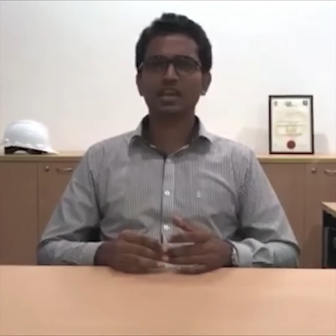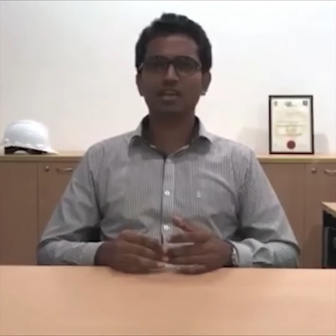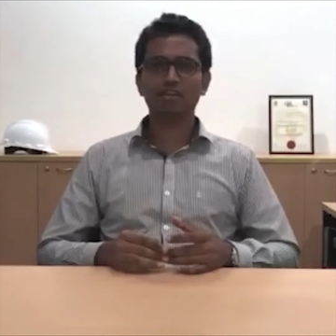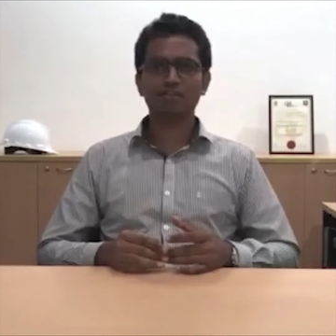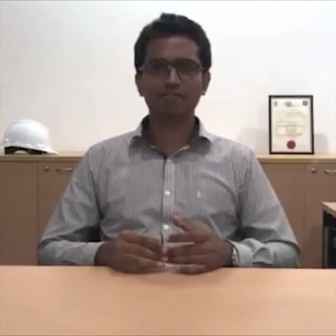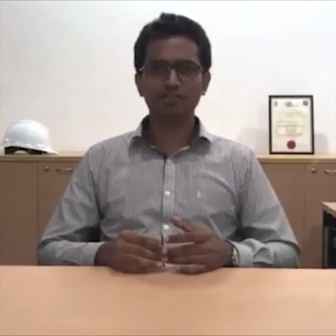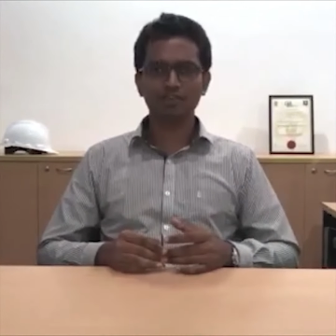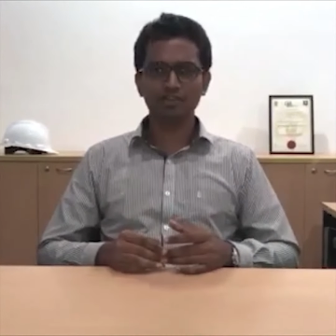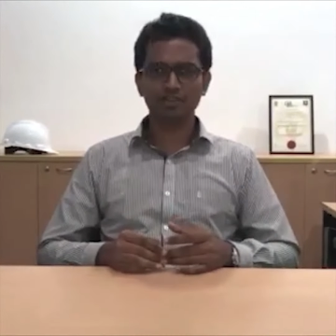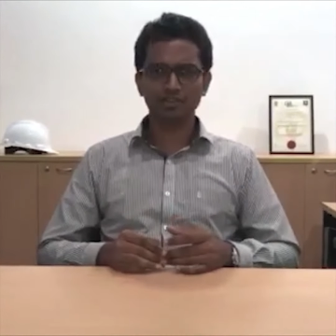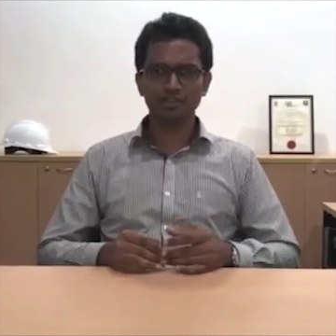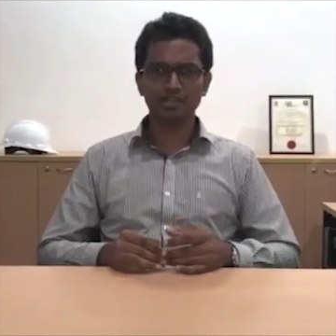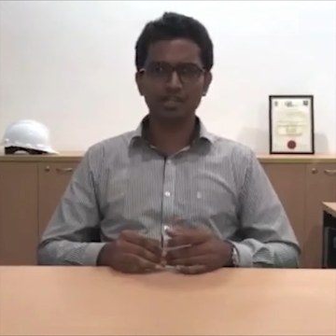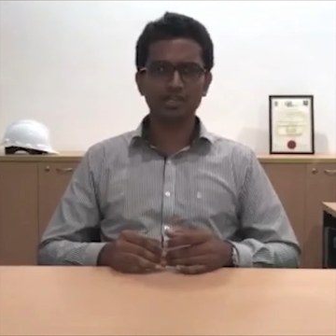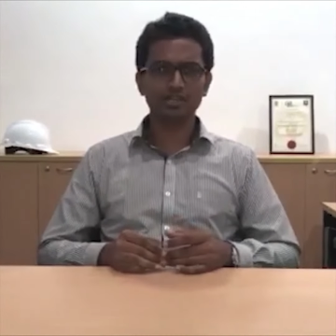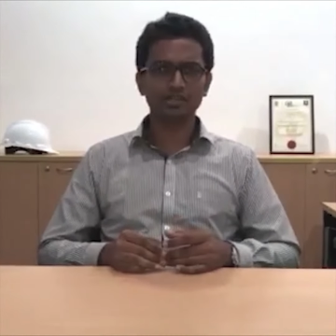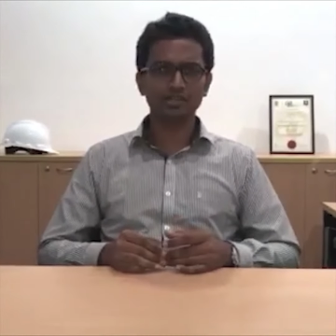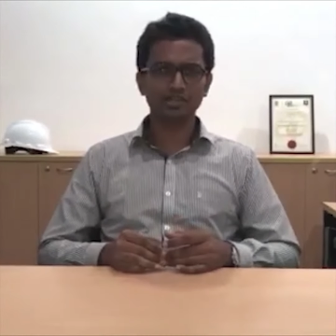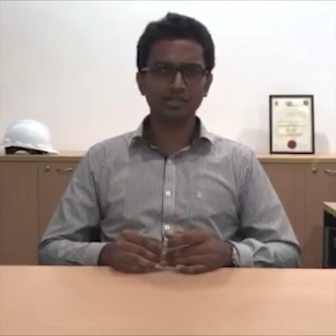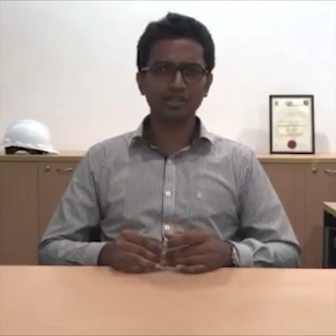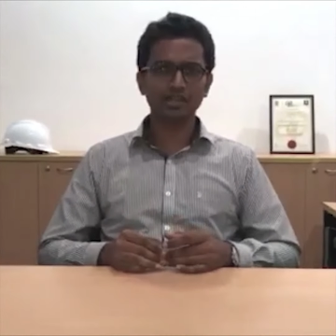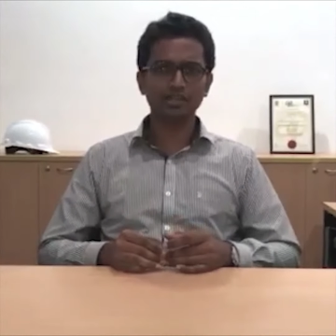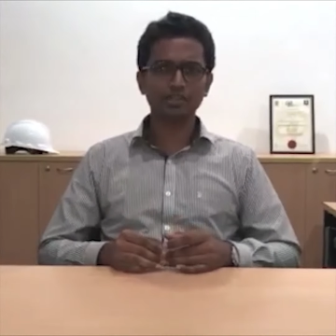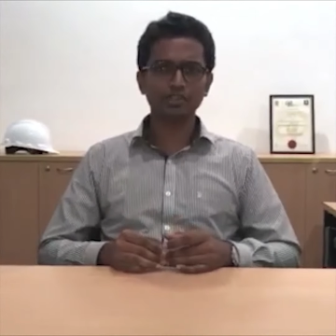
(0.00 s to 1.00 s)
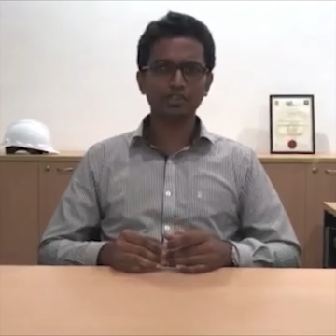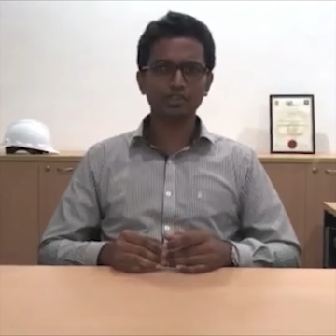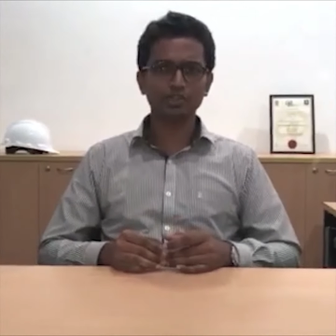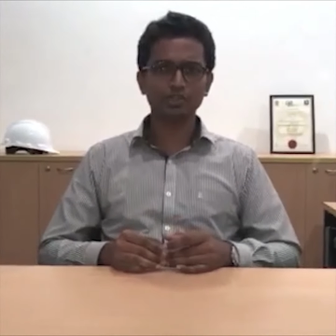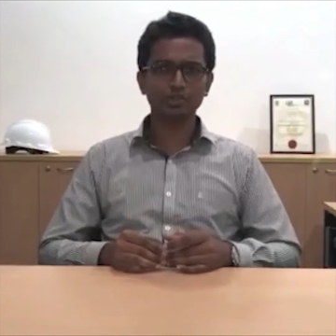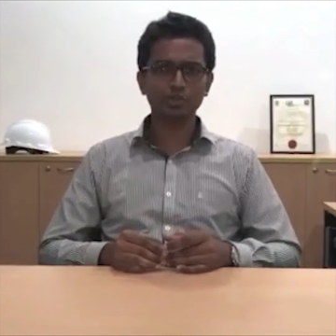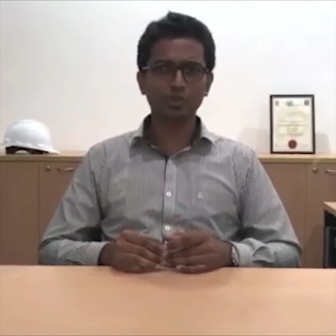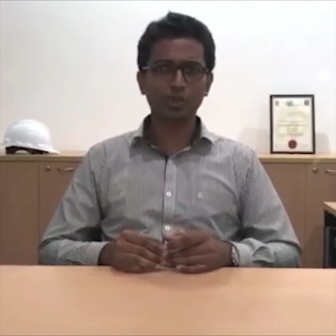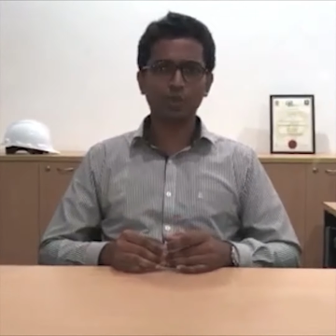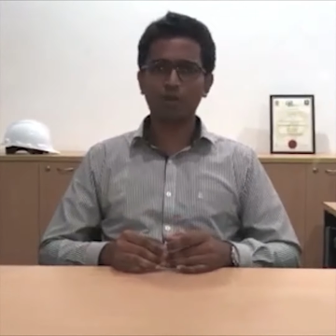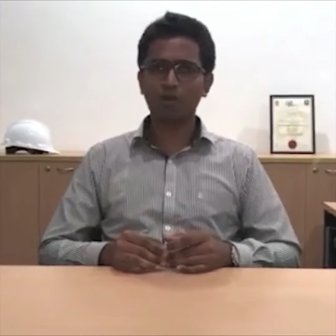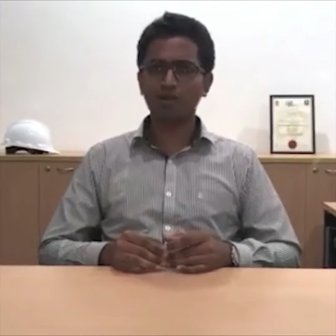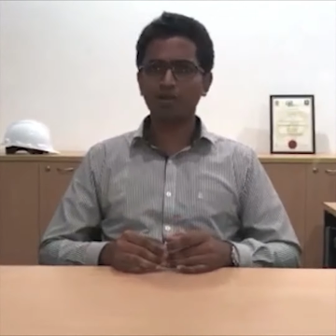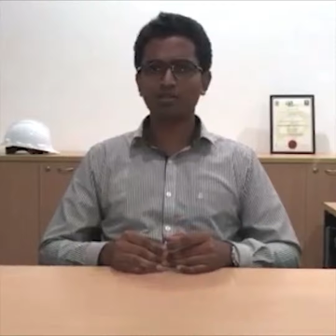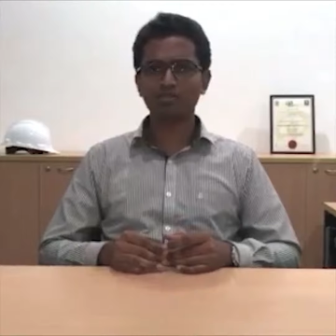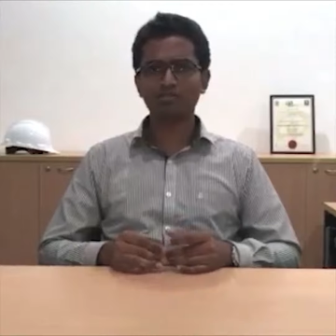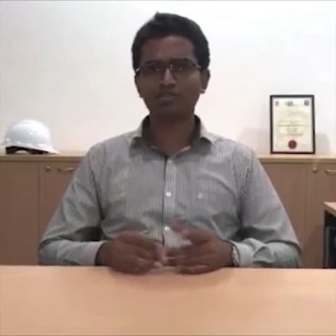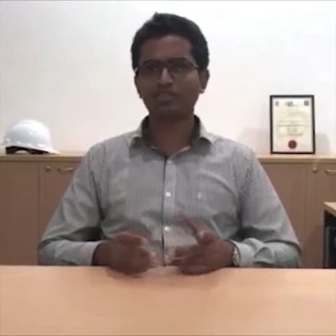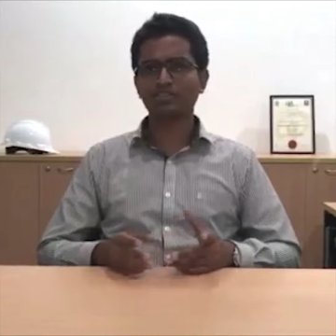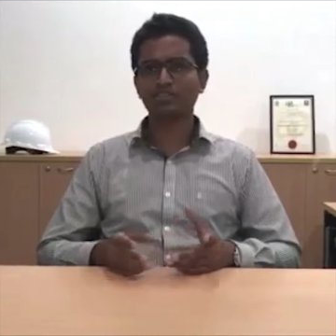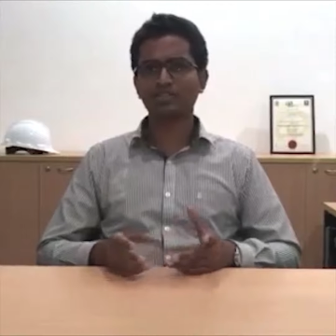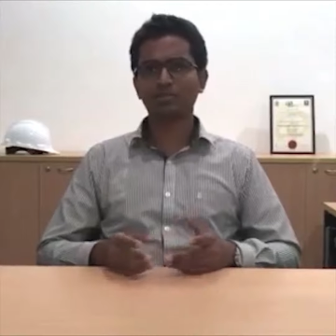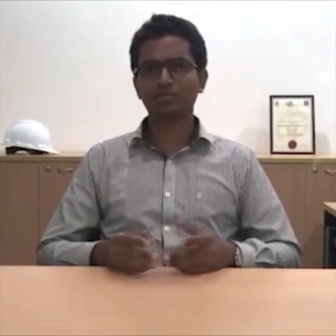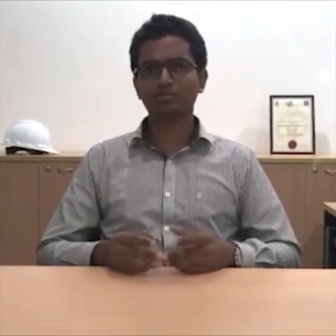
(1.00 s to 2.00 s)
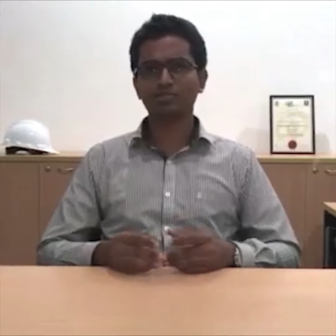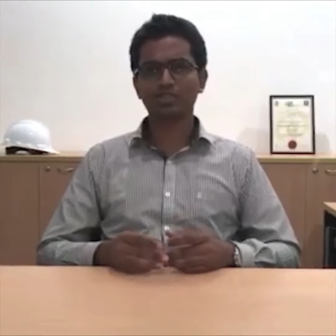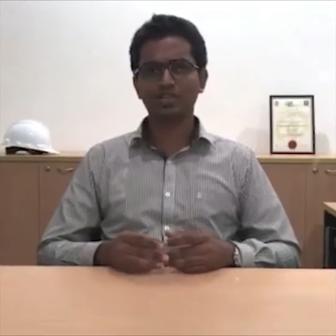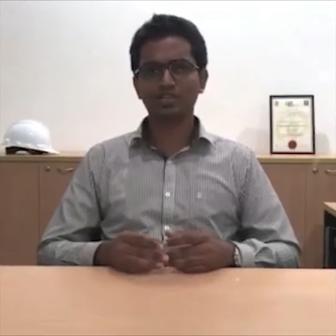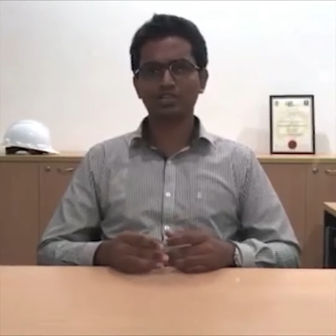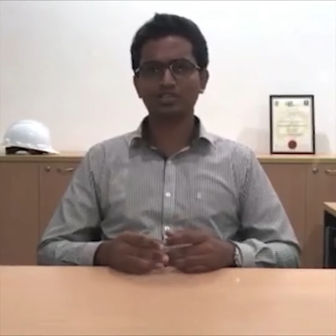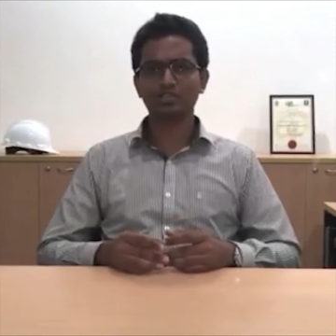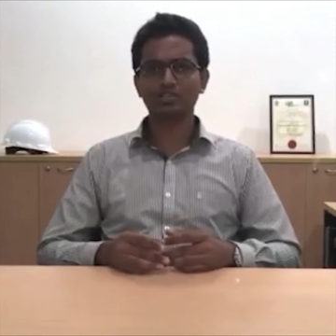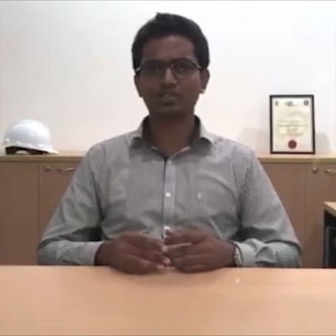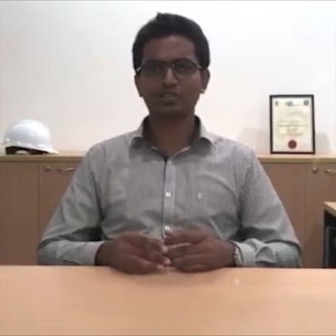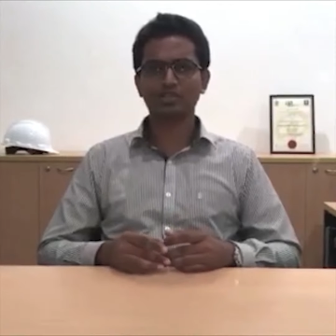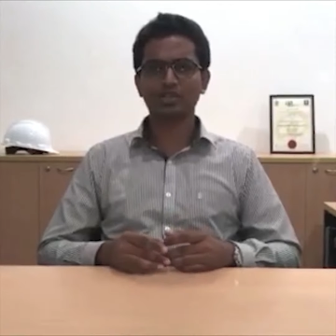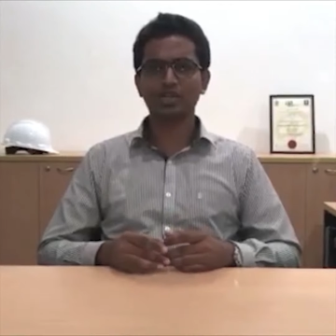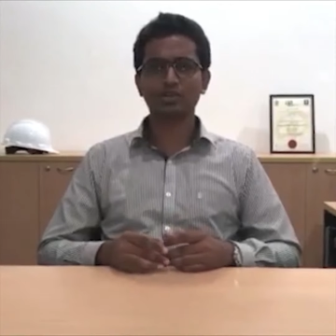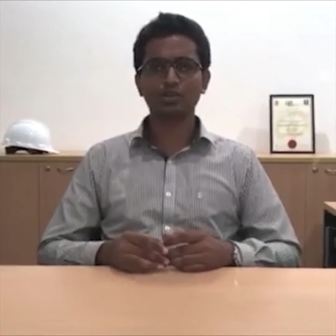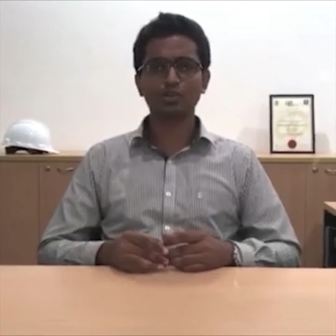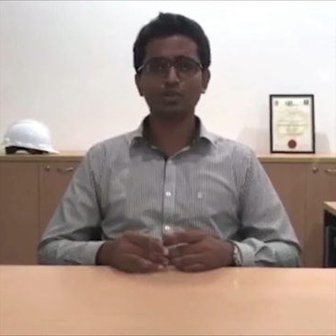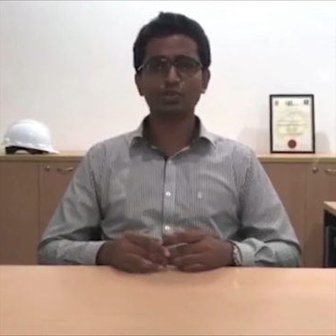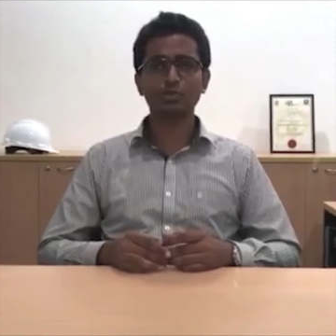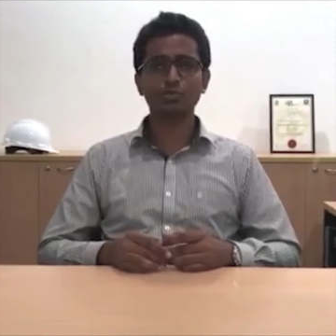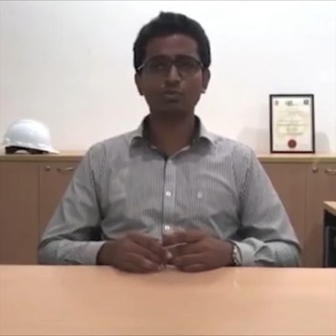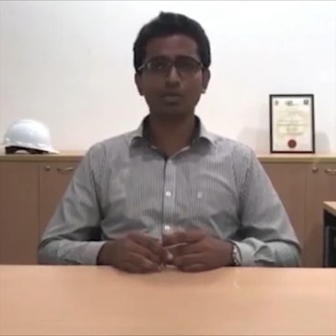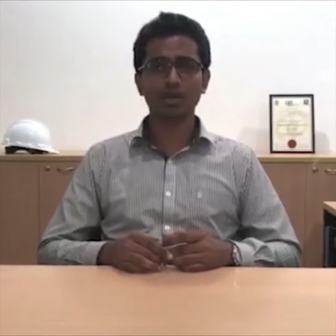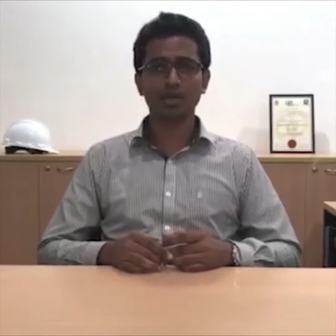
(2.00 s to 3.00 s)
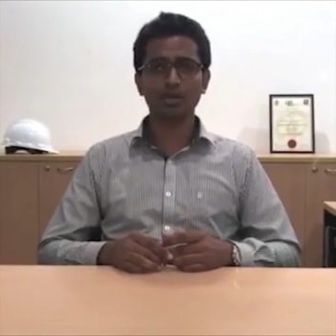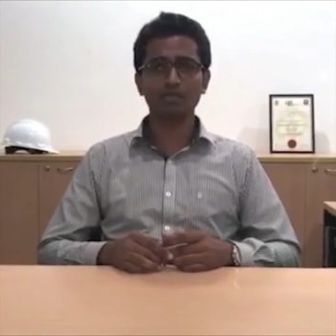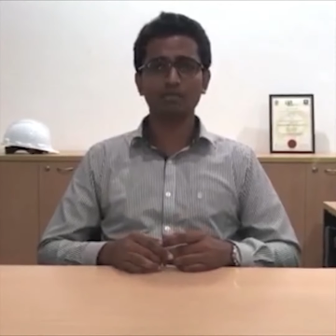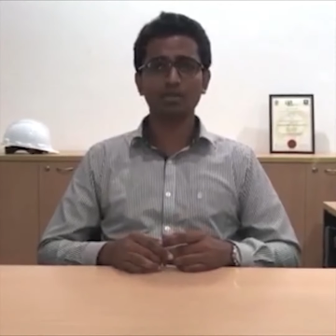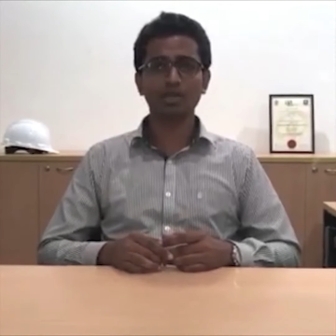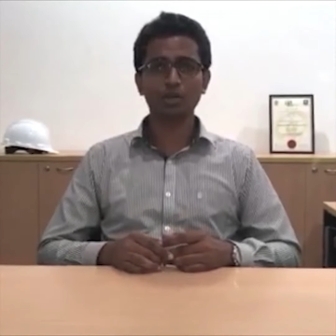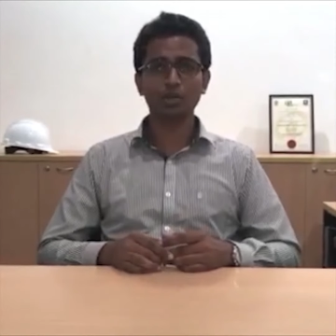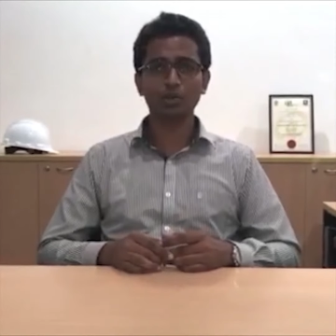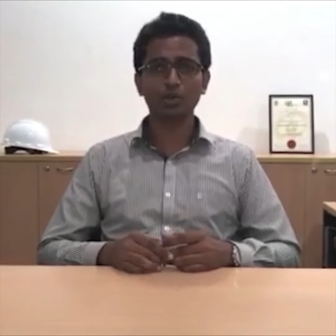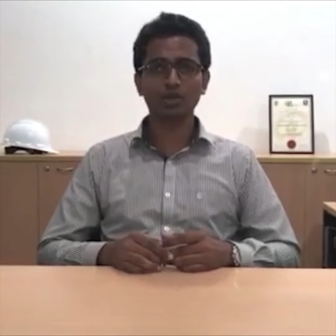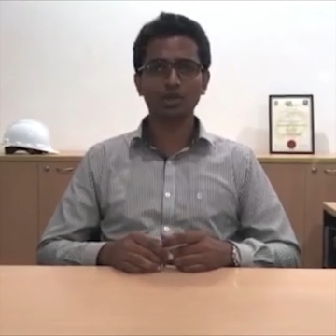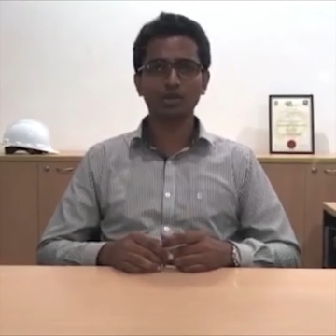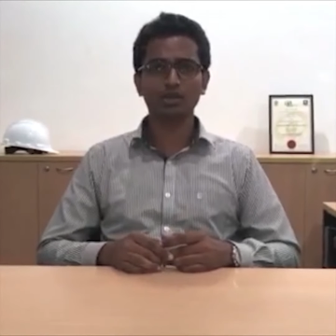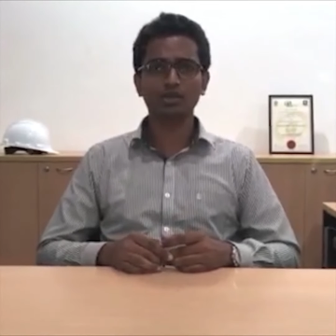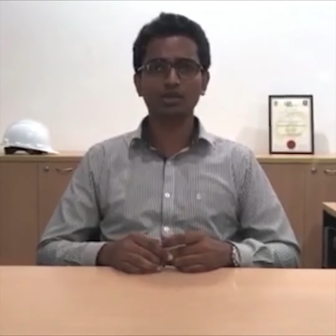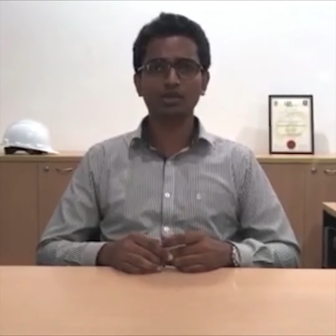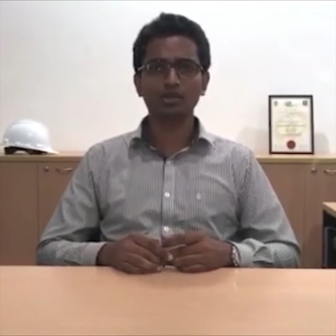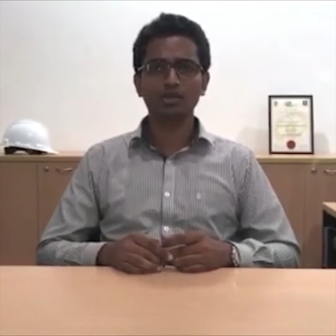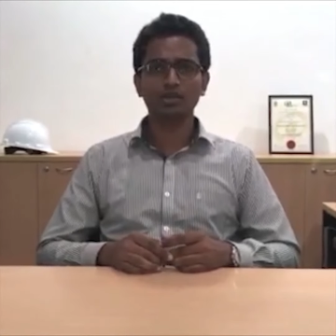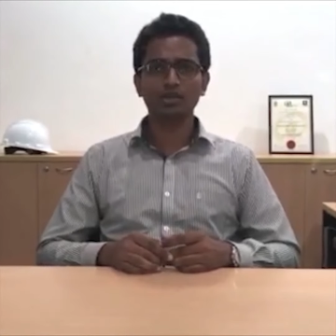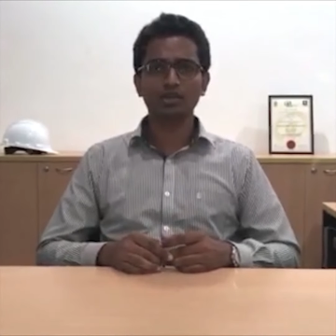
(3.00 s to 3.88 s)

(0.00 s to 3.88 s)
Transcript: effort and attention to all three subjects that you might be doing